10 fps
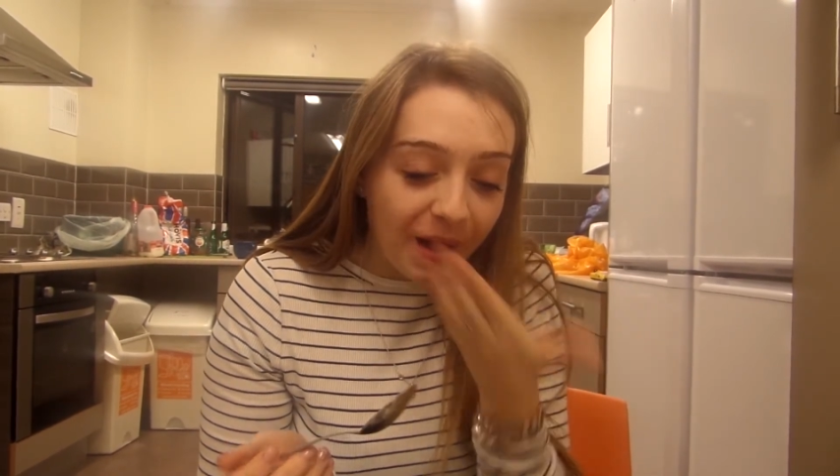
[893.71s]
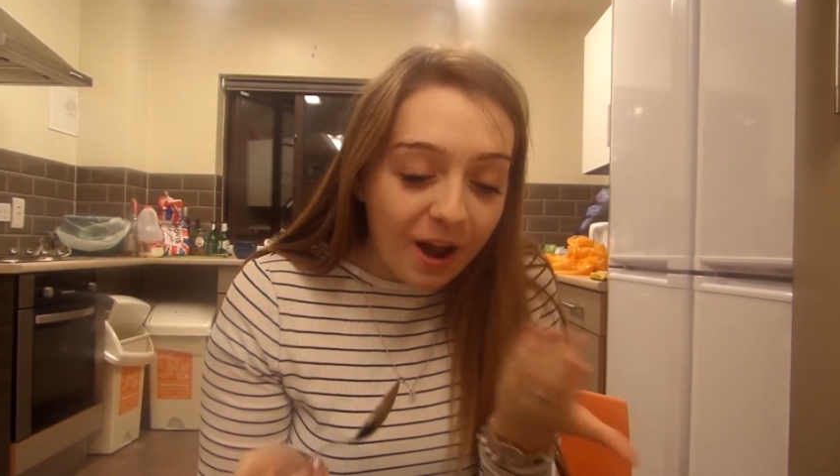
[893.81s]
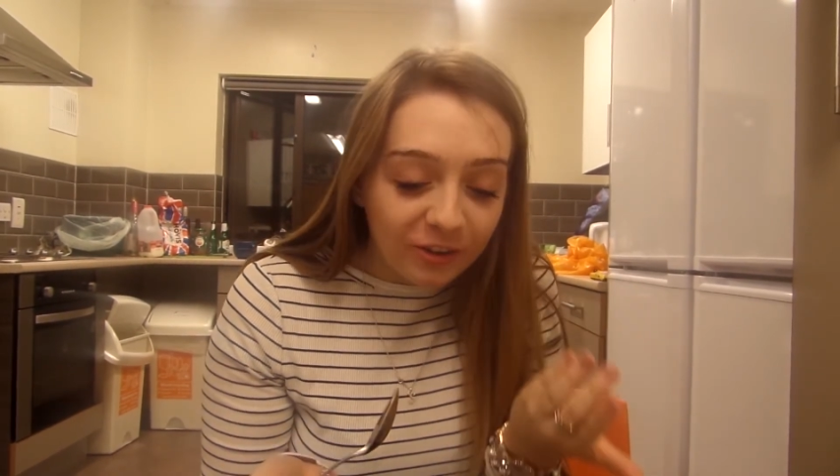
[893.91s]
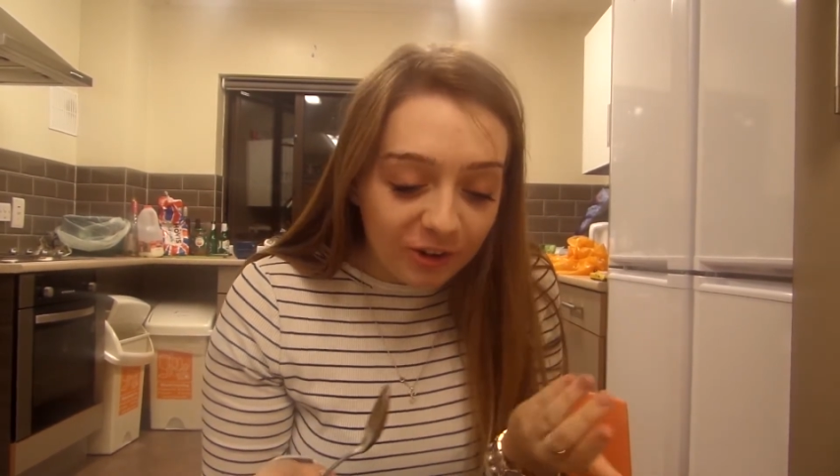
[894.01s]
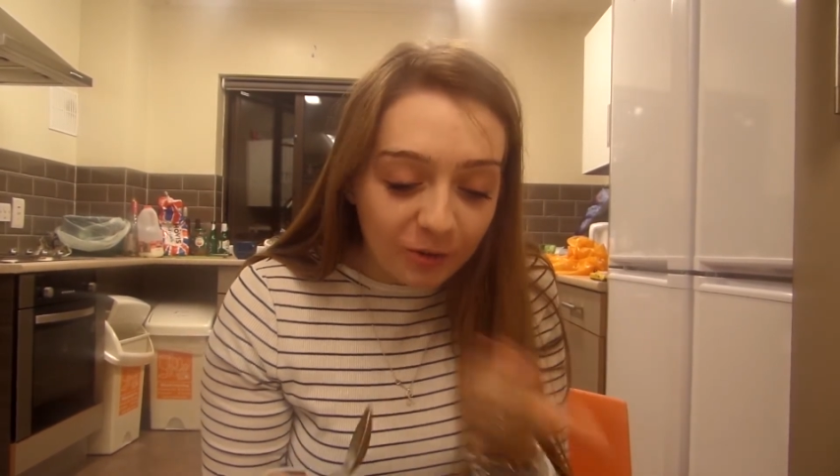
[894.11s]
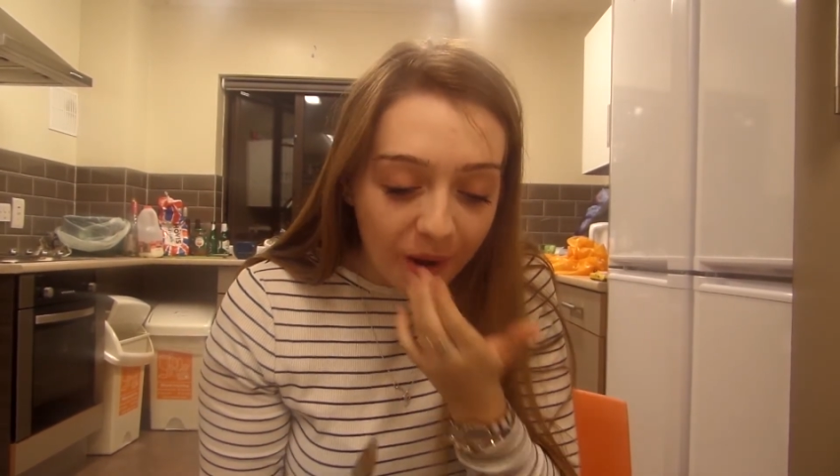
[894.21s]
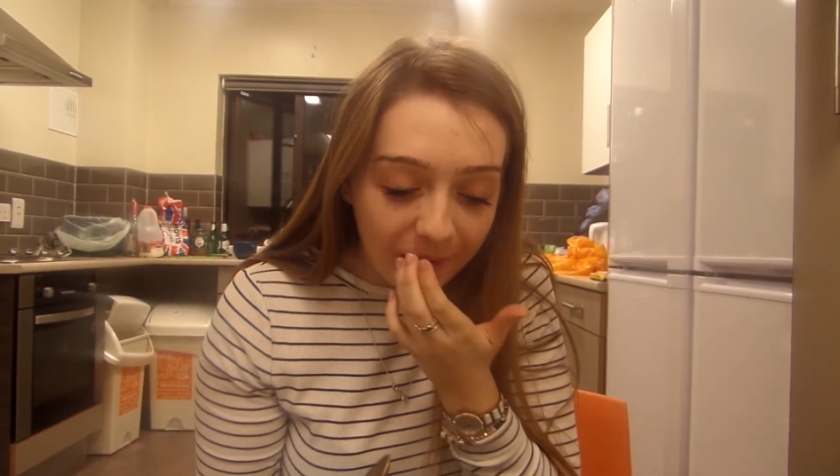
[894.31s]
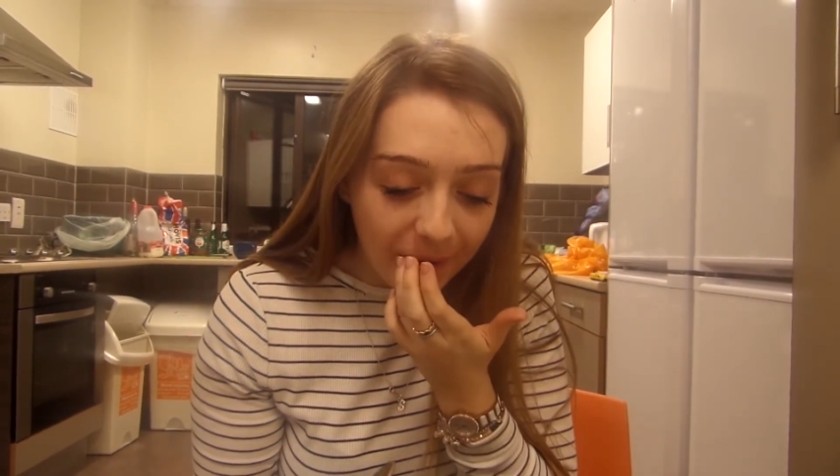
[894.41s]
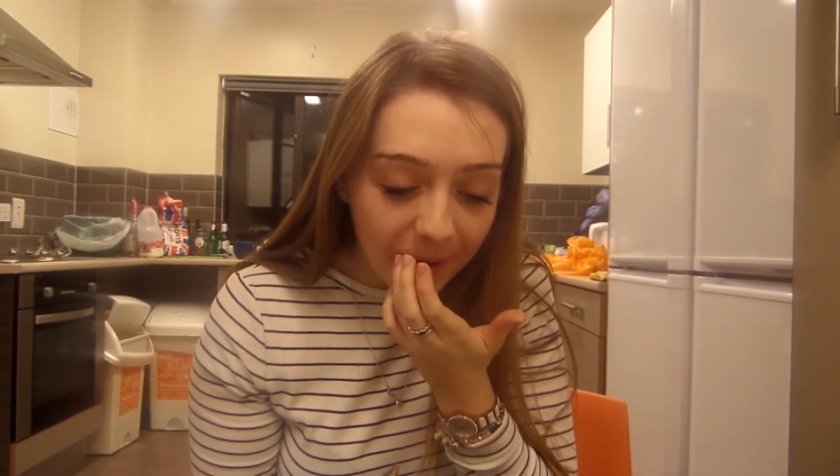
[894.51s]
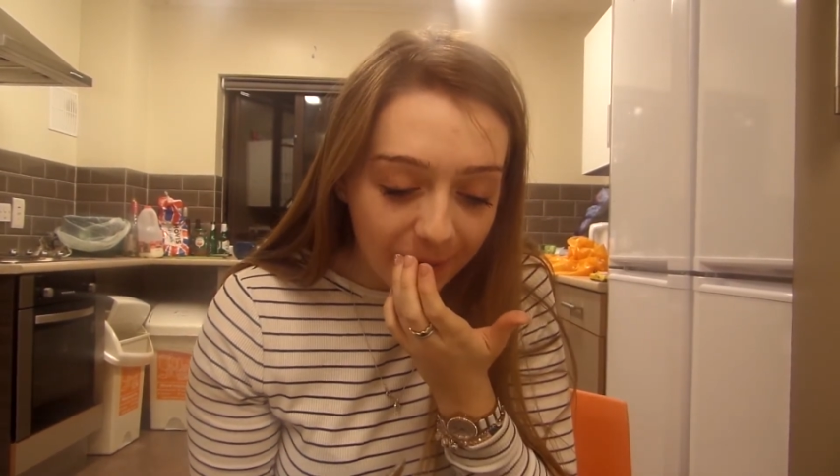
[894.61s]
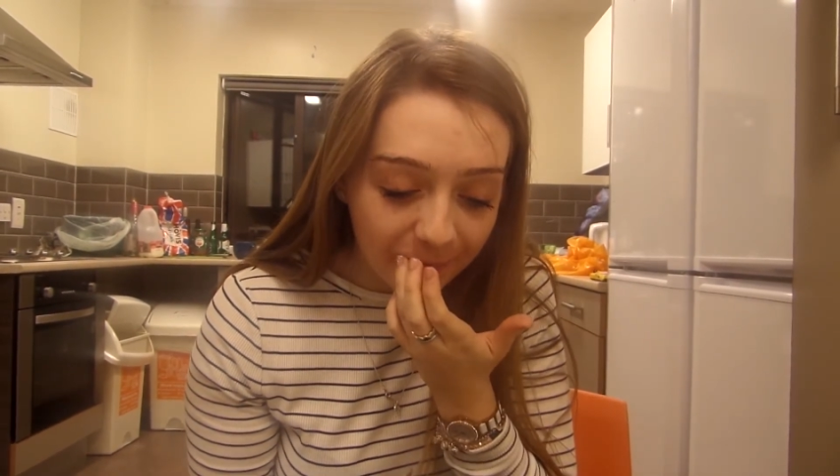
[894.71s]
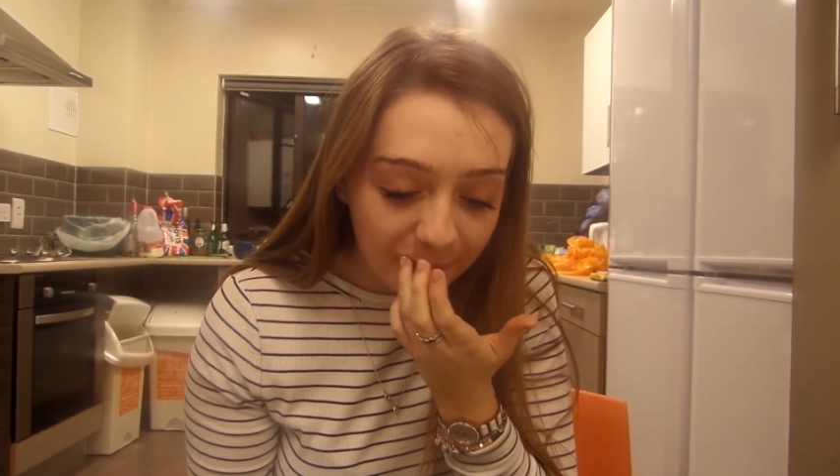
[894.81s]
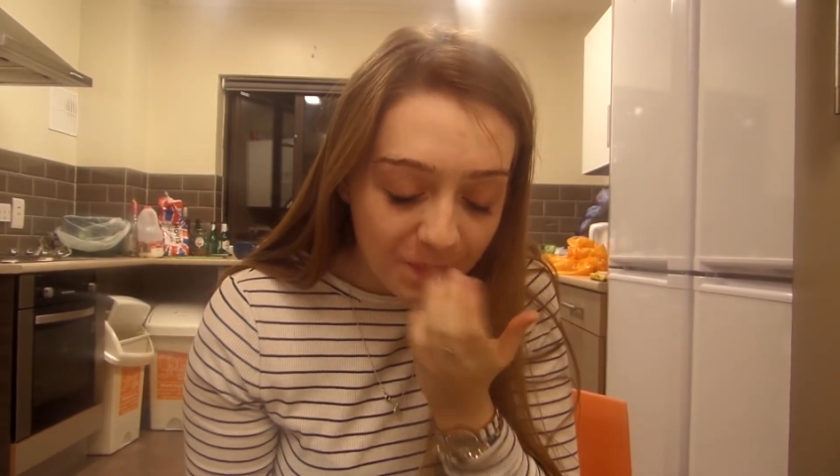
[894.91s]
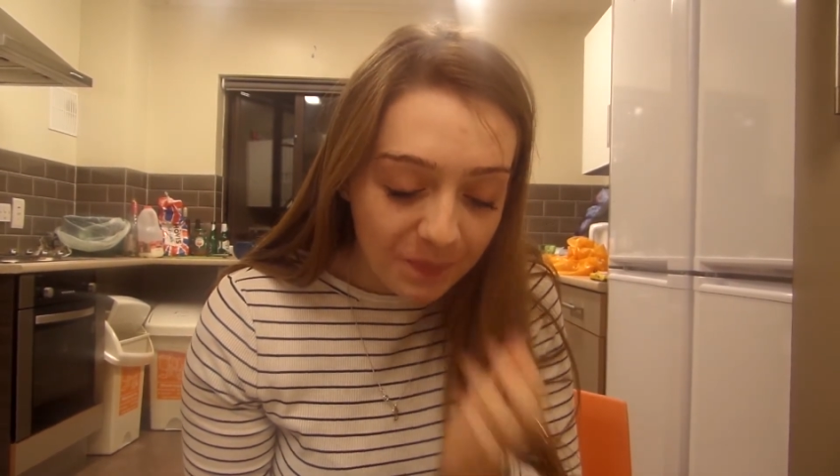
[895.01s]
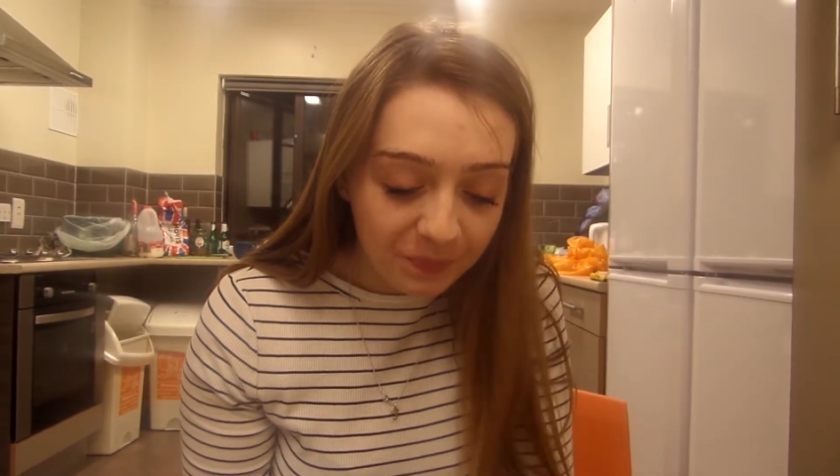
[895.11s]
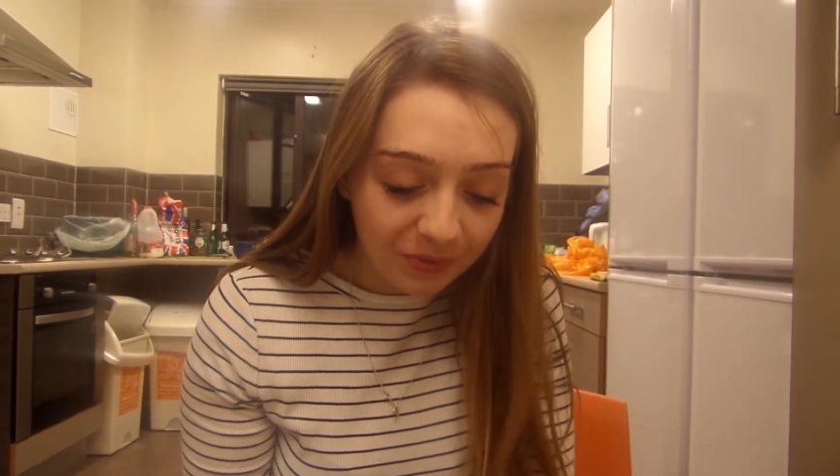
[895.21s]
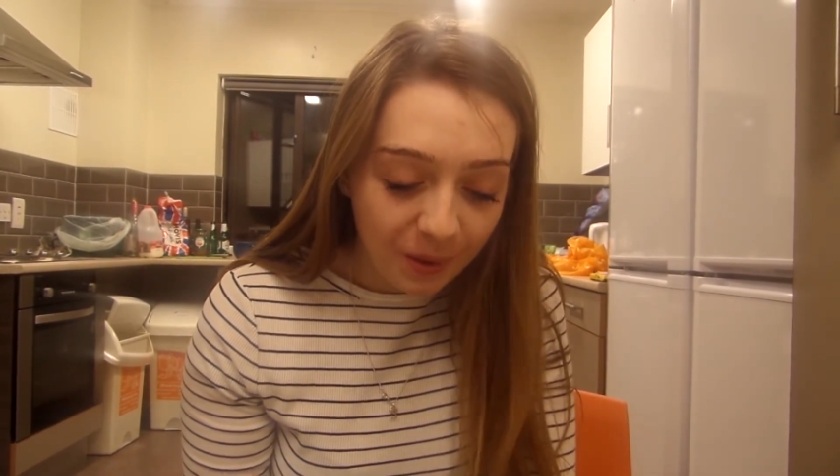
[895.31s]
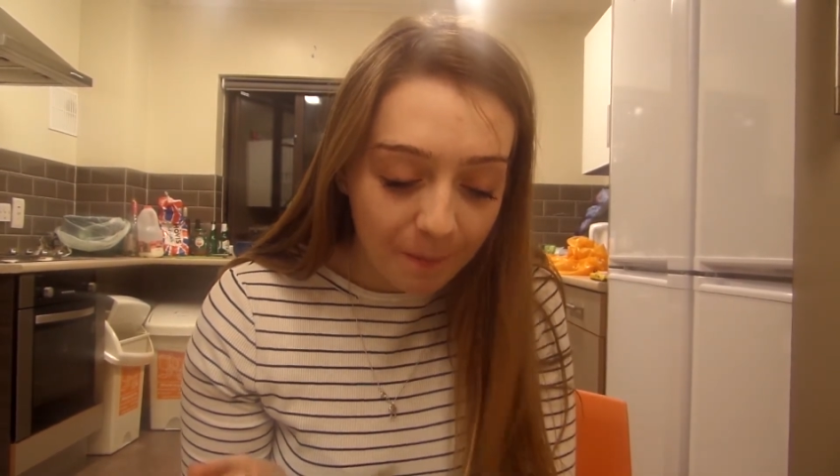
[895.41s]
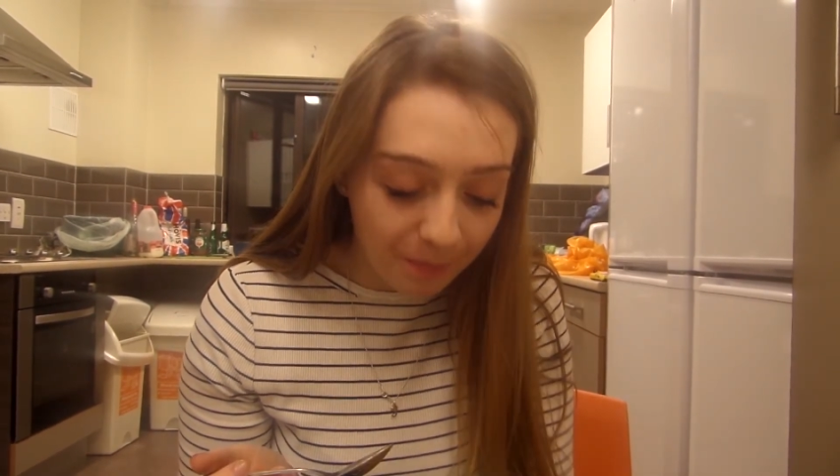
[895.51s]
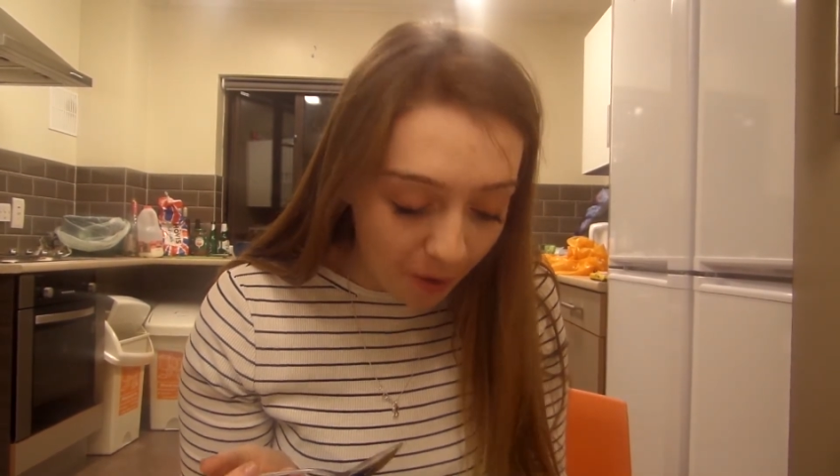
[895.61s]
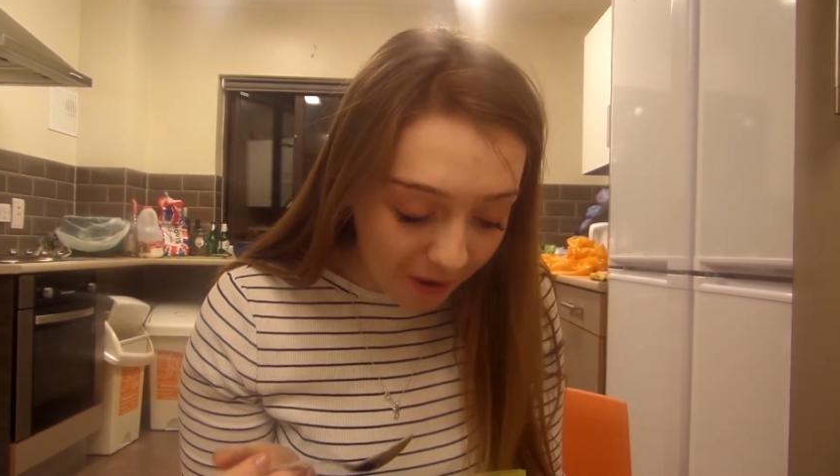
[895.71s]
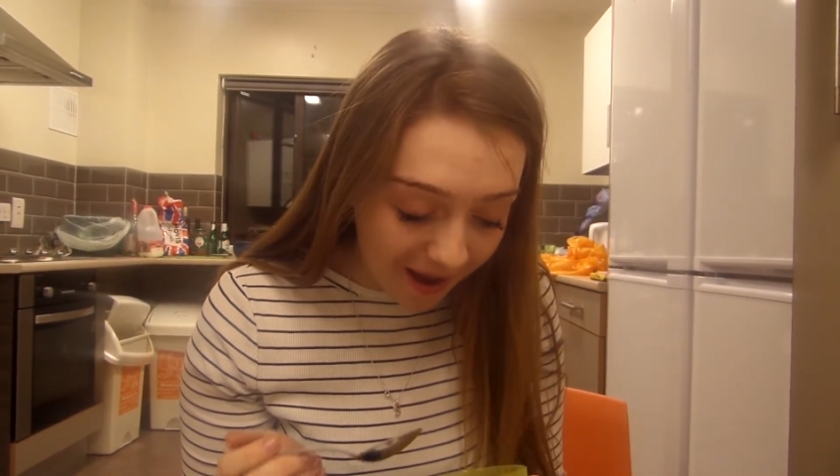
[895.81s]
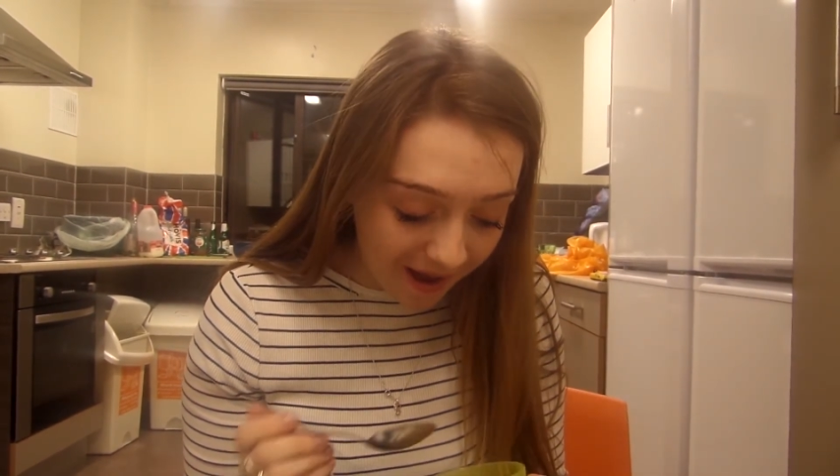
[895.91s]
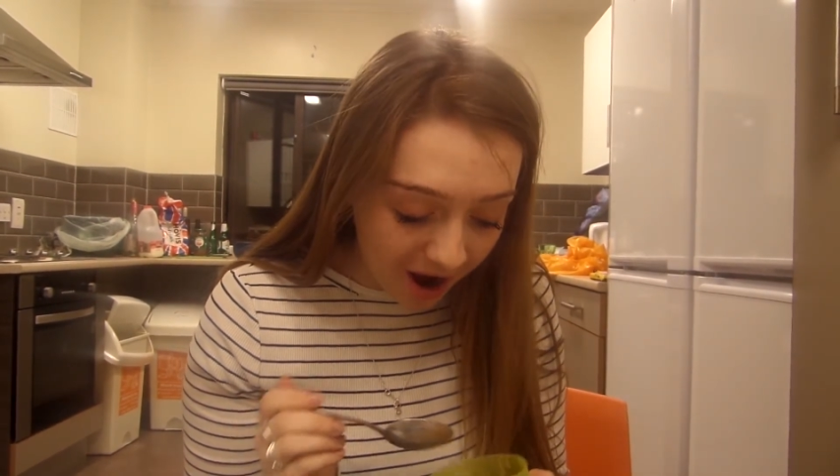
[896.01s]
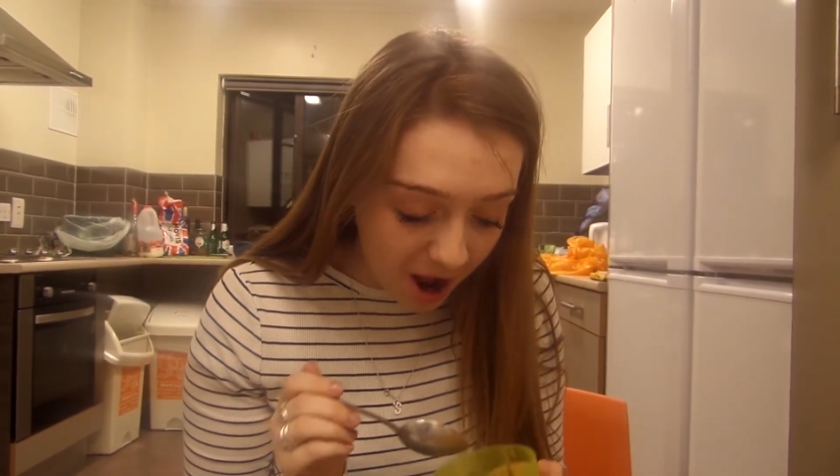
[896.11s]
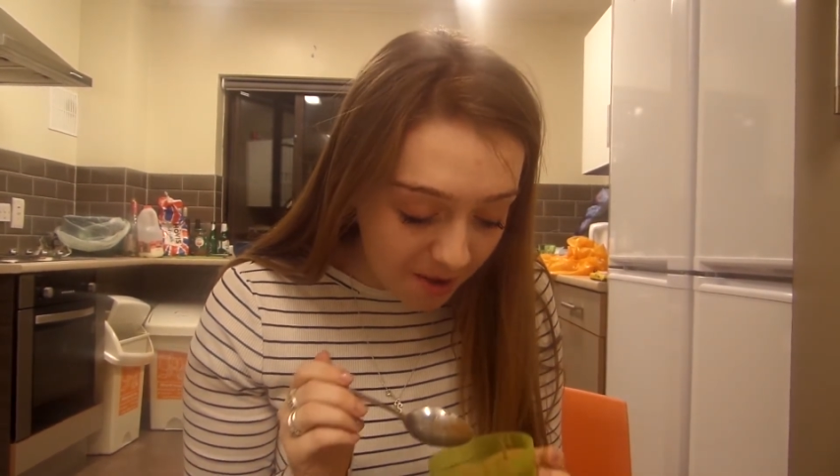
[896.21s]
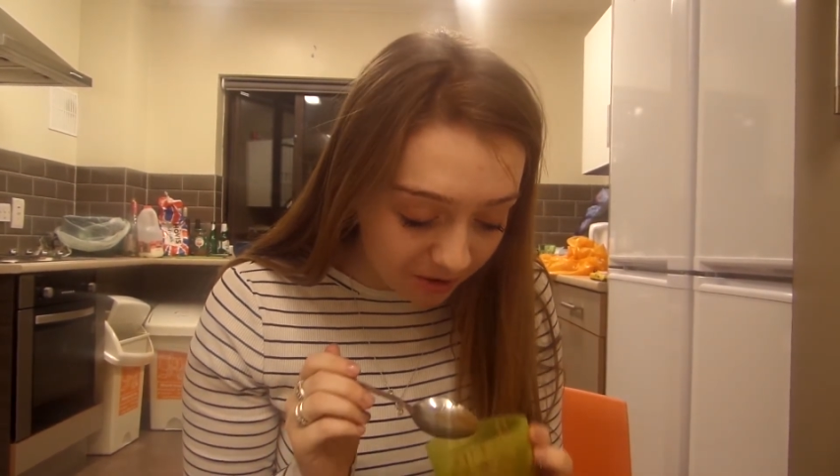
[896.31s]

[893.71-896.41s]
That actually is quite nice. Boy, I